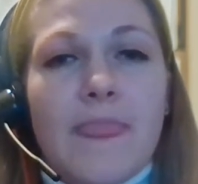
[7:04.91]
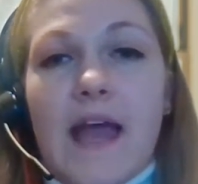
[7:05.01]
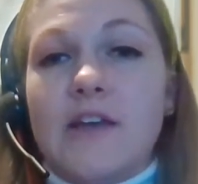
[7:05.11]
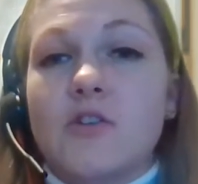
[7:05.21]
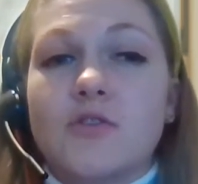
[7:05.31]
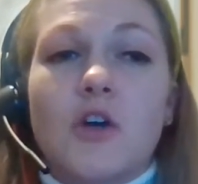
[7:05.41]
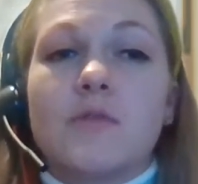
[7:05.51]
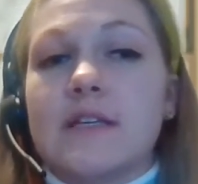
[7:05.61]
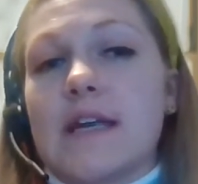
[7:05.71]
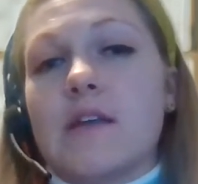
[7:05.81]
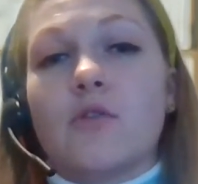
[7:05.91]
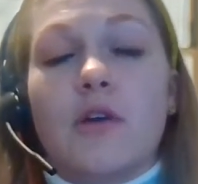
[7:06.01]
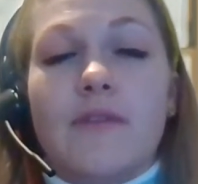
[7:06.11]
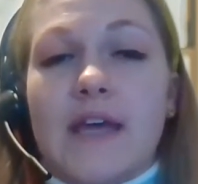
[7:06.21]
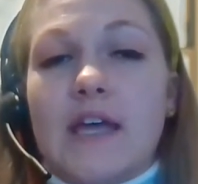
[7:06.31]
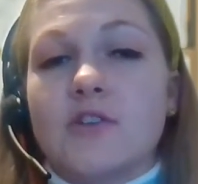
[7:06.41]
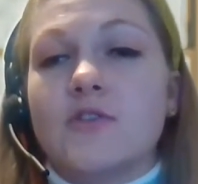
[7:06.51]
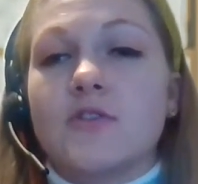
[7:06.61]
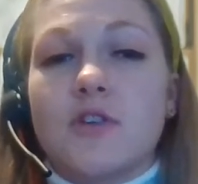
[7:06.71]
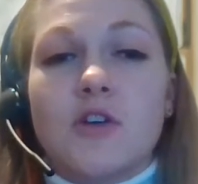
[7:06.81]
and you don't need any
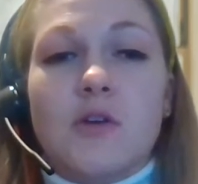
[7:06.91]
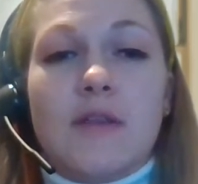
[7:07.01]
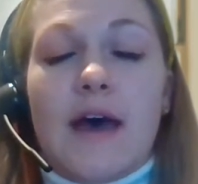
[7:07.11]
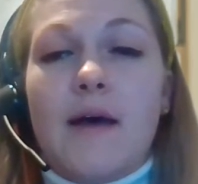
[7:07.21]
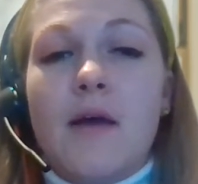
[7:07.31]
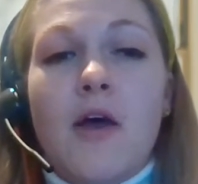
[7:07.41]
qualifications to do that.